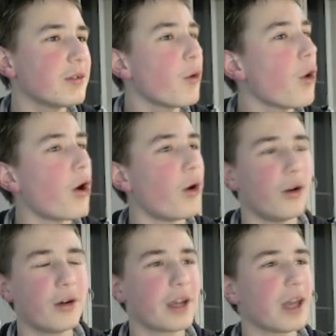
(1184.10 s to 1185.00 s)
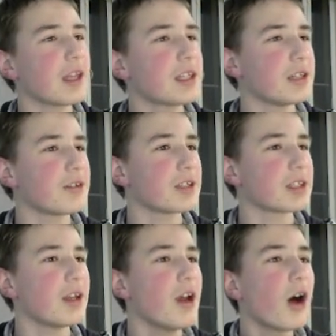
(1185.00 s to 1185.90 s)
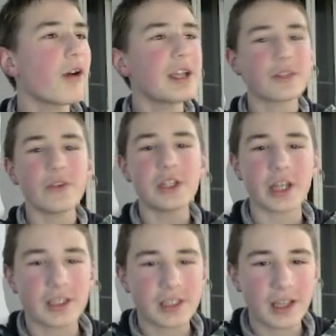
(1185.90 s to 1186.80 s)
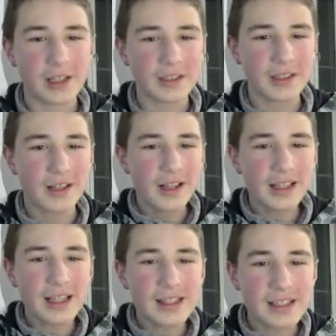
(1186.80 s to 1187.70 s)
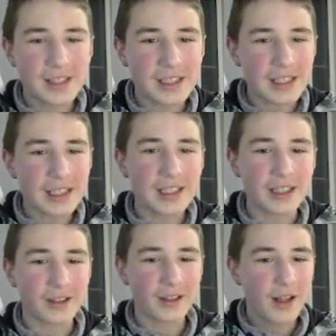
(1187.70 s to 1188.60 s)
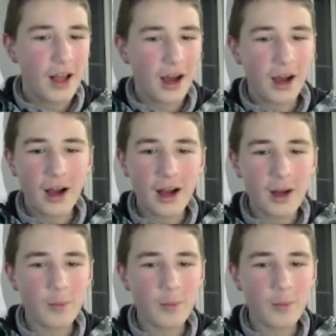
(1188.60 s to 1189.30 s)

Oh, okay, that's interesting. All right, Three-check, guys. Let's see. All